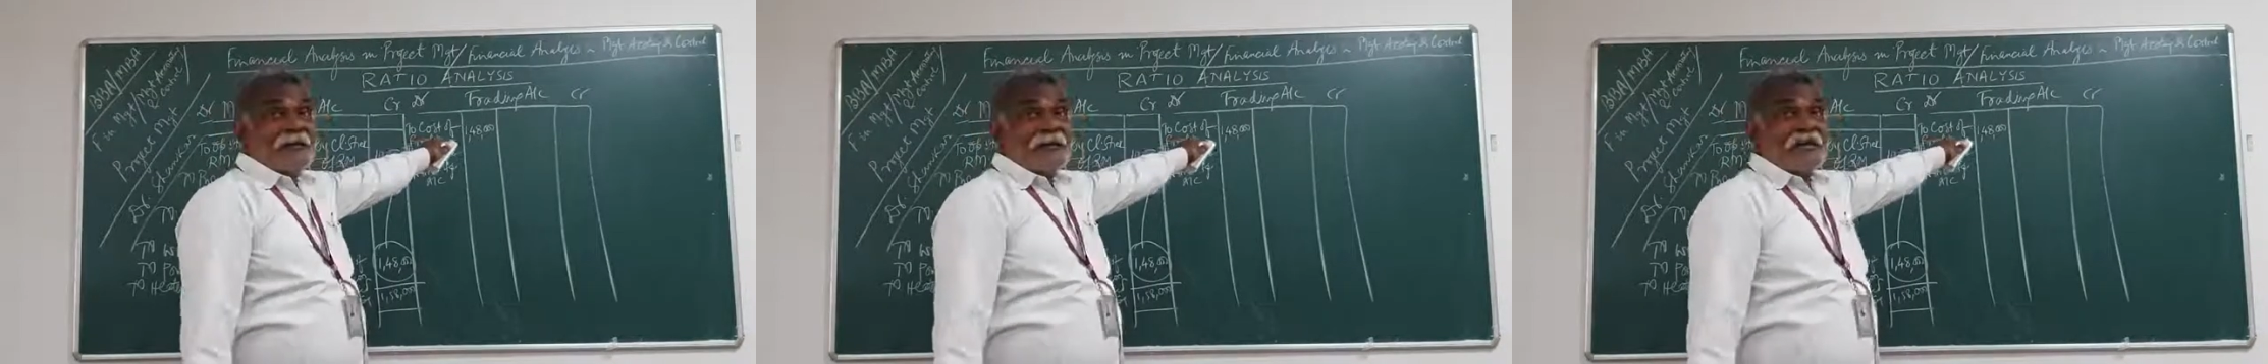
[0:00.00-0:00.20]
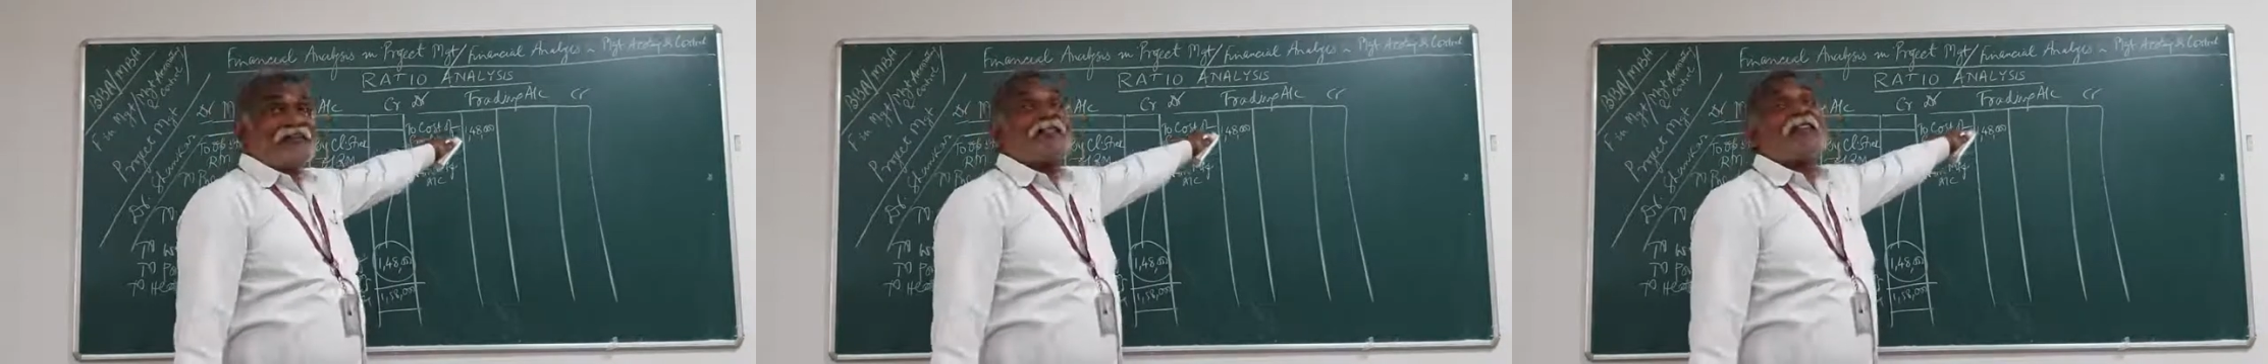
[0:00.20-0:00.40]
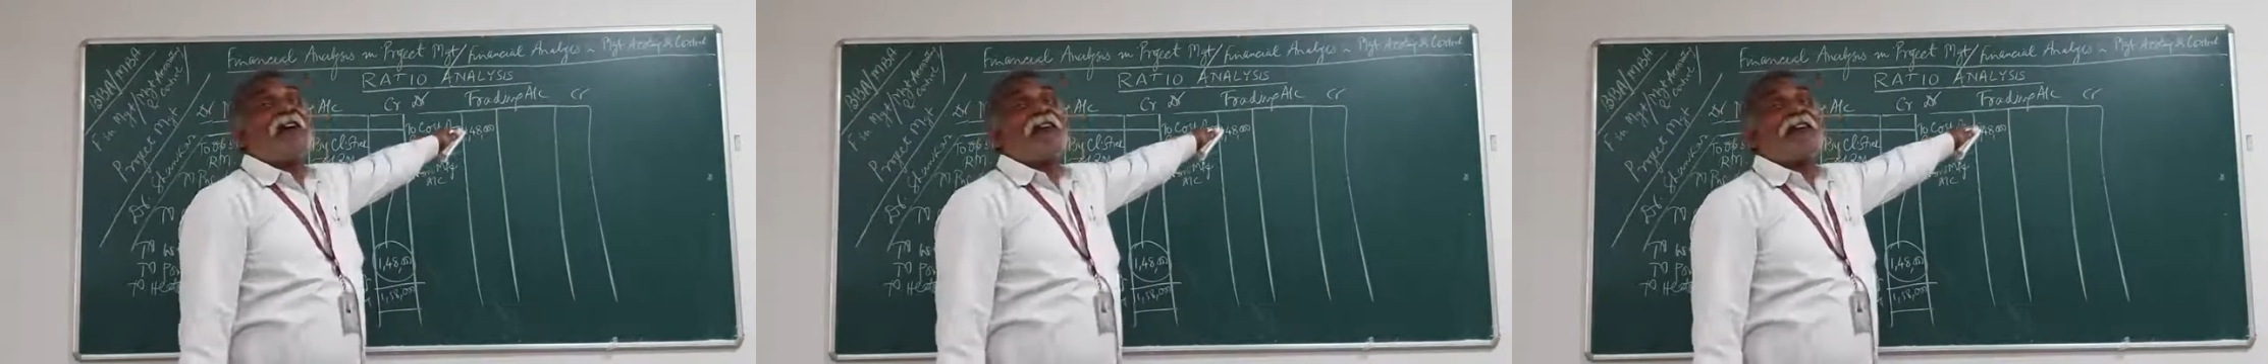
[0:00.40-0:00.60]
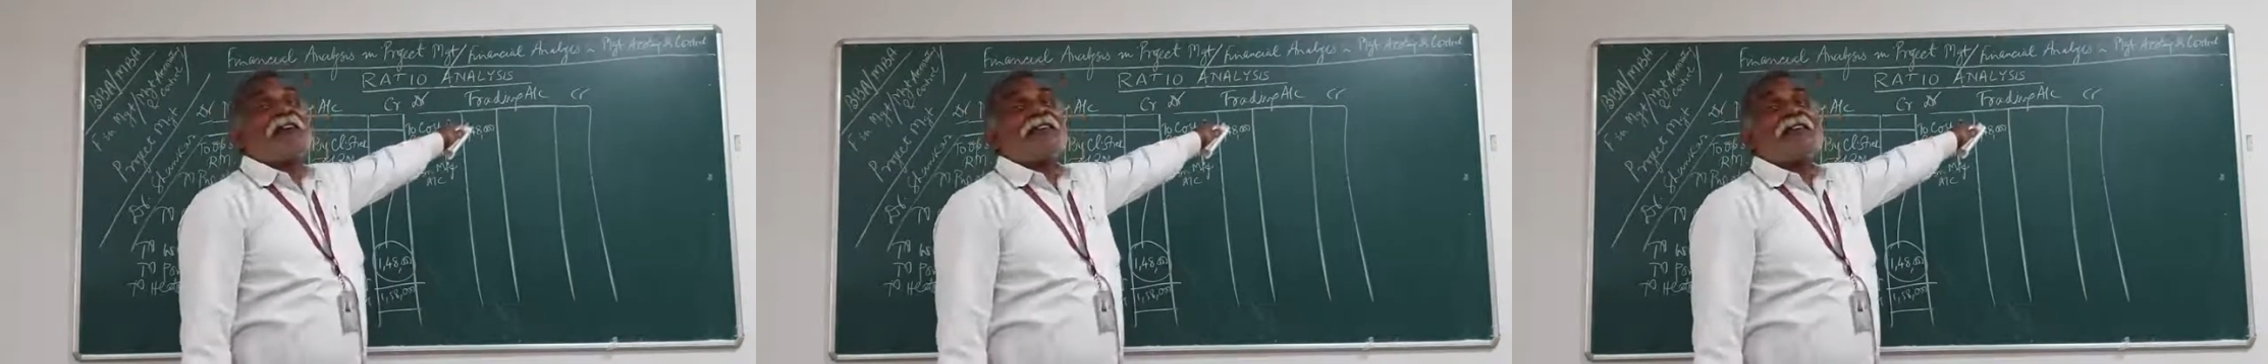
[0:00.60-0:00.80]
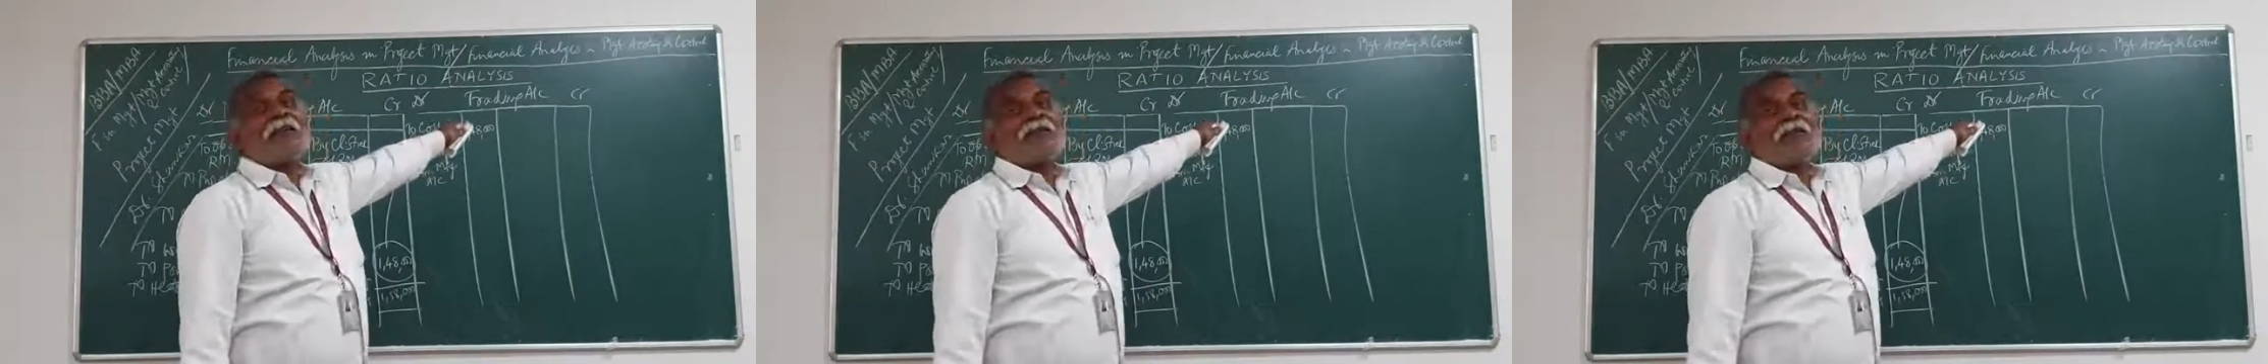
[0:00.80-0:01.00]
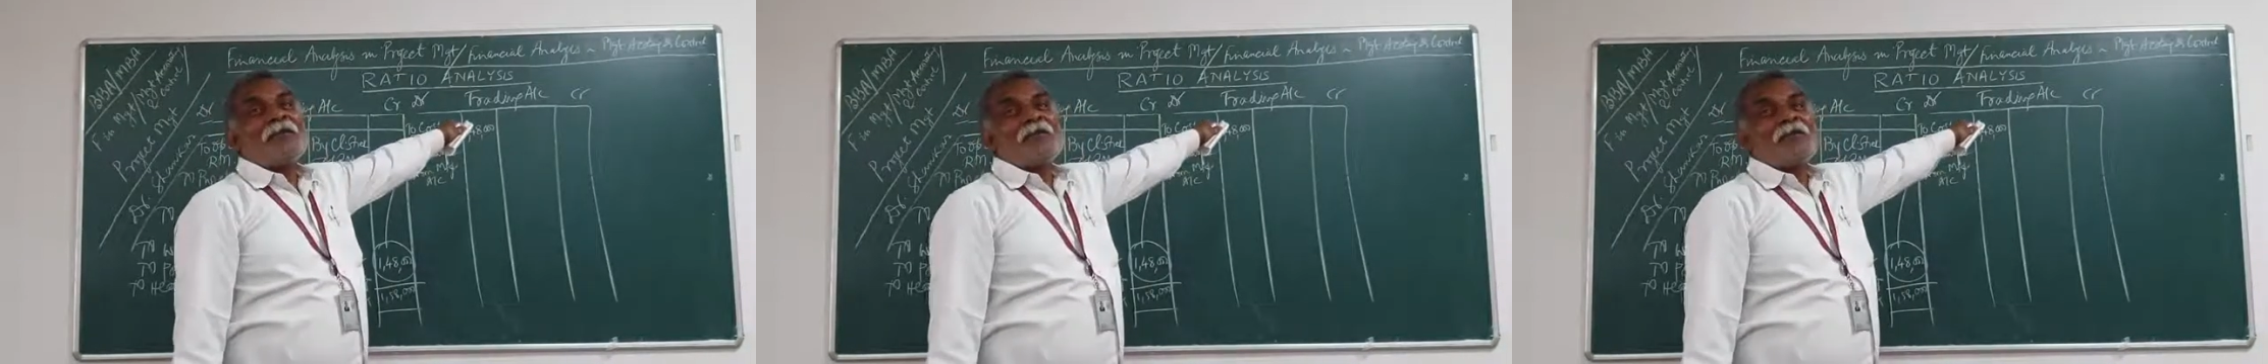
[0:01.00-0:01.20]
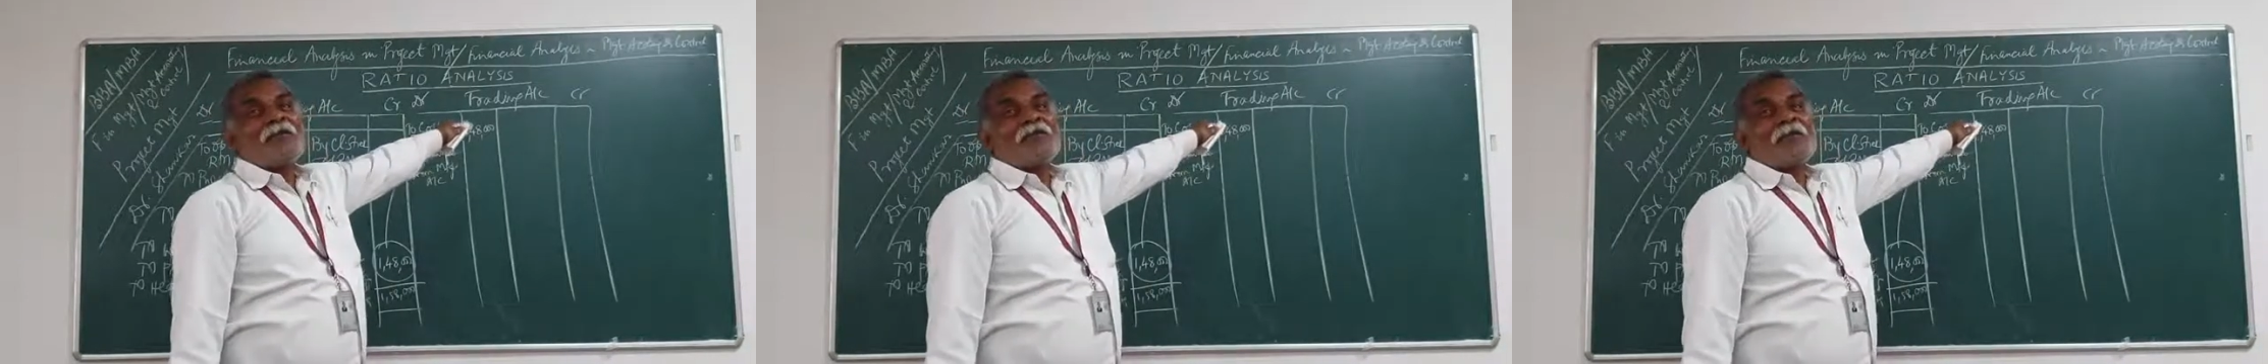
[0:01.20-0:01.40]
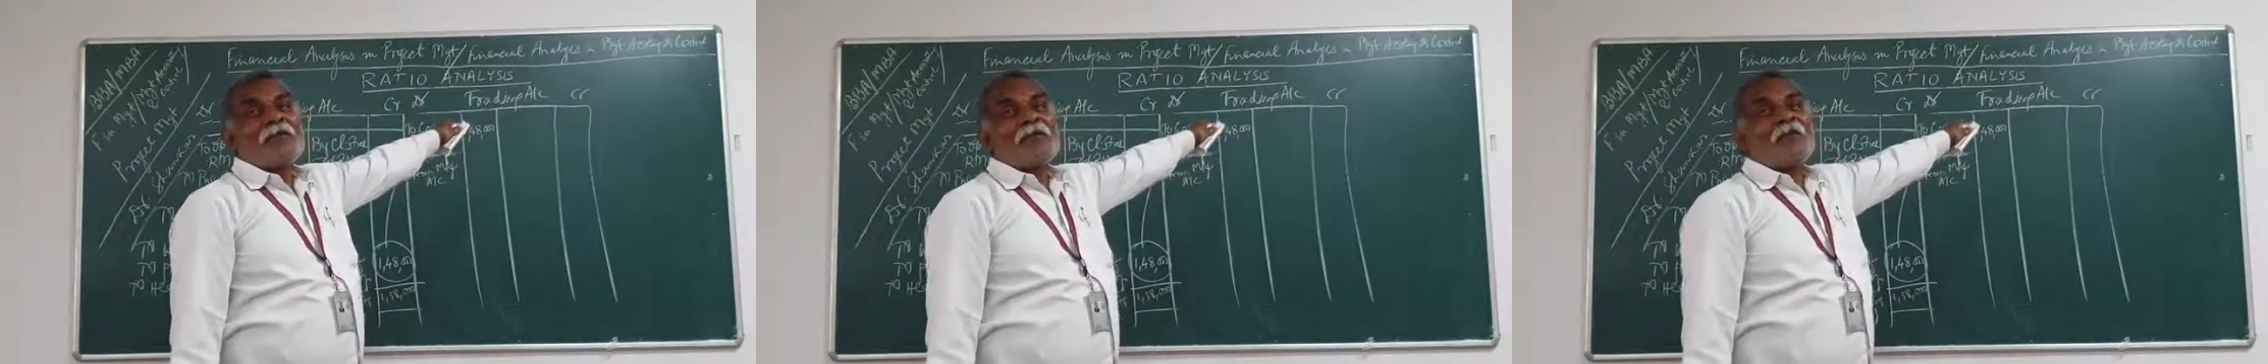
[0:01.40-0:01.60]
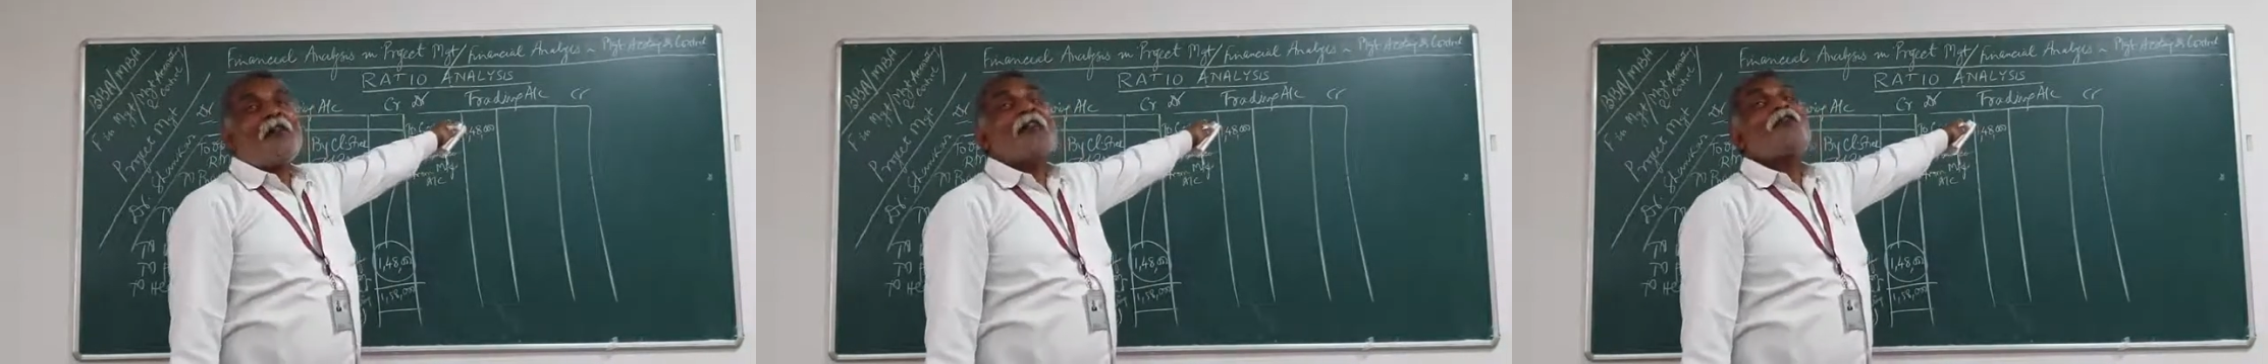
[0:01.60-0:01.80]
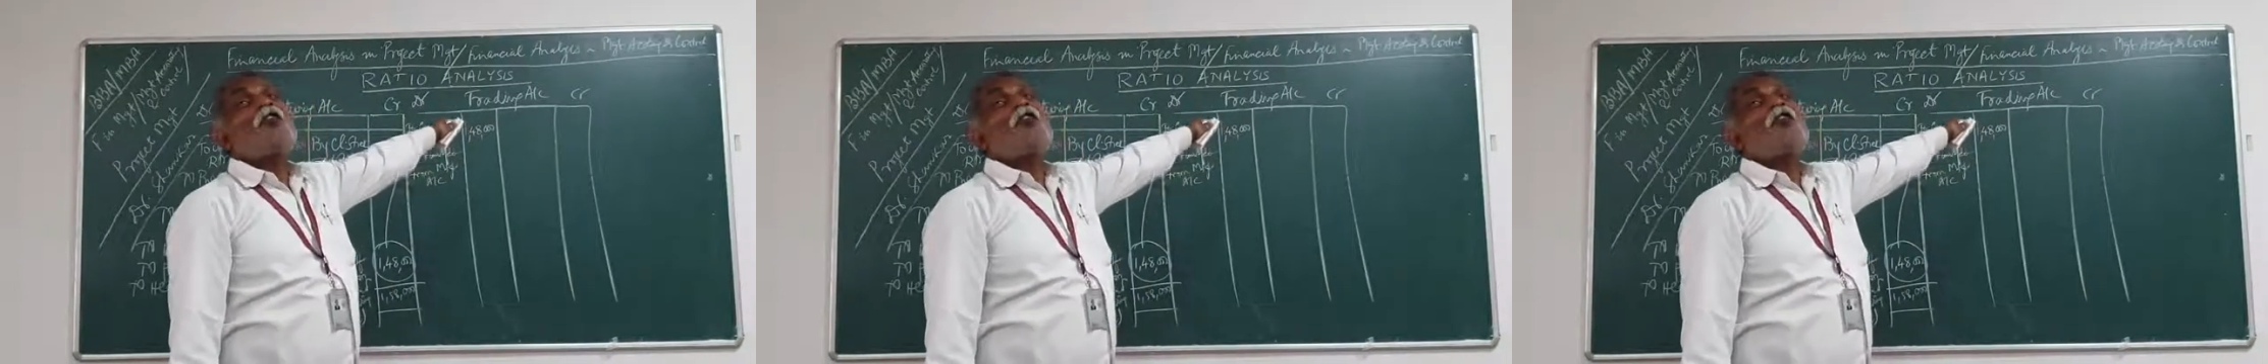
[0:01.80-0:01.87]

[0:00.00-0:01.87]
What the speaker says: is the dining table where